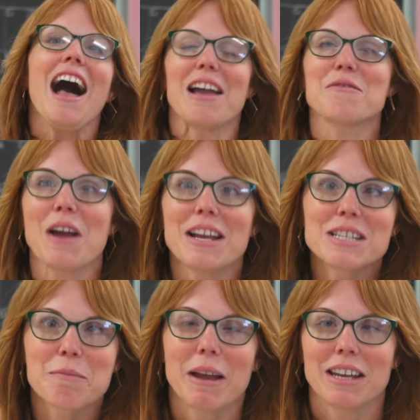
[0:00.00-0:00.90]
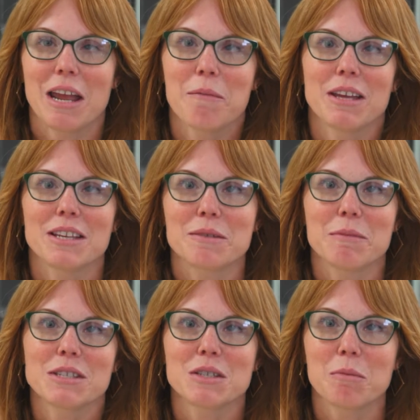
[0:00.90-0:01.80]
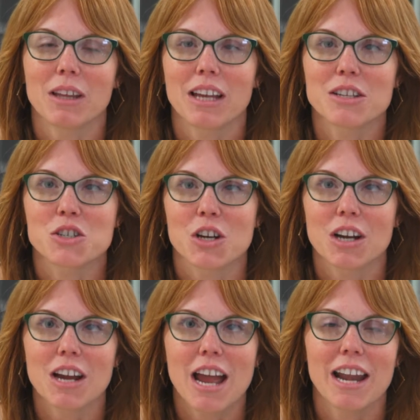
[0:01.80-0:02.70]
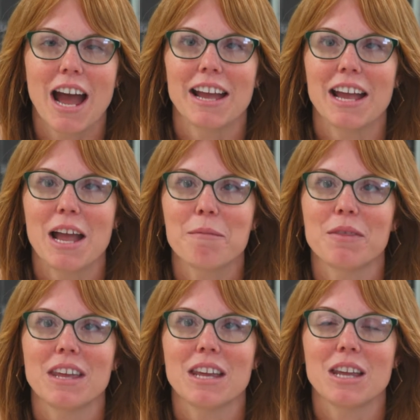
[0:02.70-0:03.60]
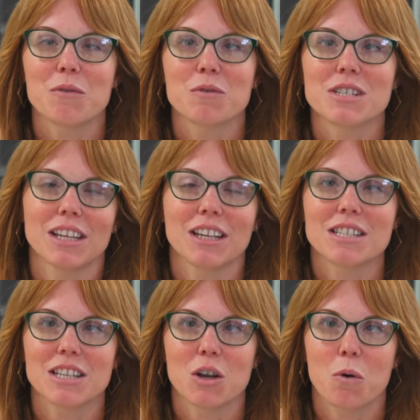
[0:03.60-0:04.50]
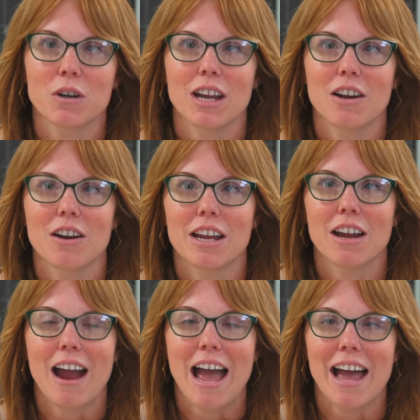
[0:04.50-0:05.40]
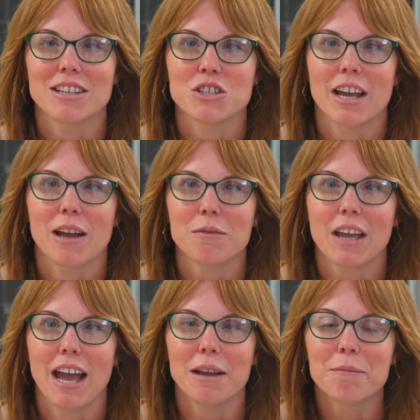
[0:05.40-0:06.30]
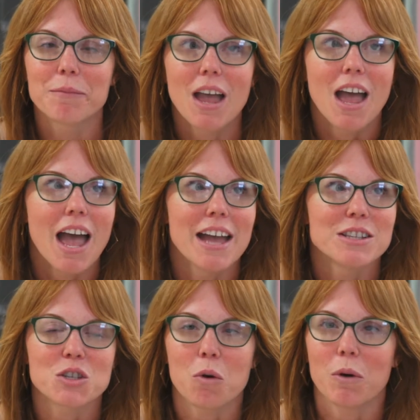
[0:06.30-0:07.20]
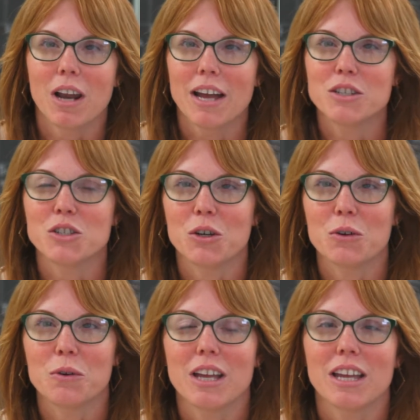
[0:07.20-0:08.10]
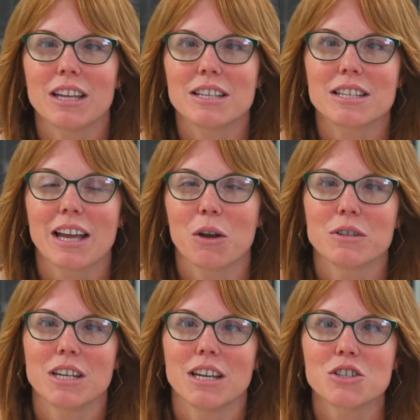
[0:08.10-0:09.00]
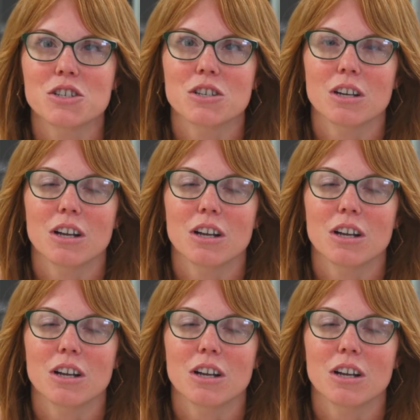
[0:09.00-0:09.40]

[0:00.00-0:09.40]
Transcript: Hi friends, my name is Mrs. Belanger and I am the resiliency coordinator here at JFK. And so what I do is I go into each